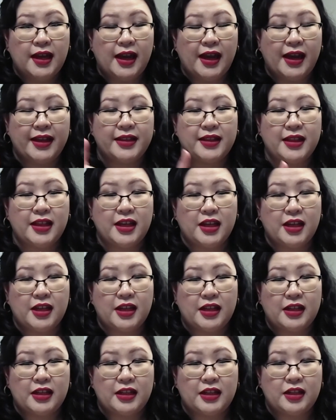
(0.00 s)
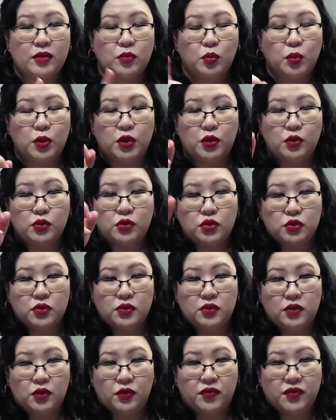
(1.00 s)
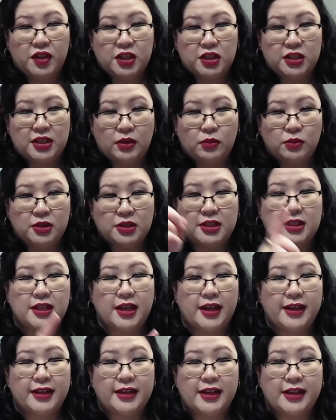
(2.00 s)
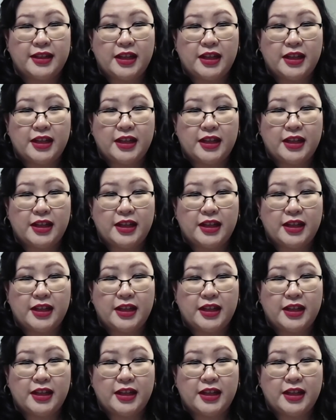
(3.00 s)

and then you finish that one side, and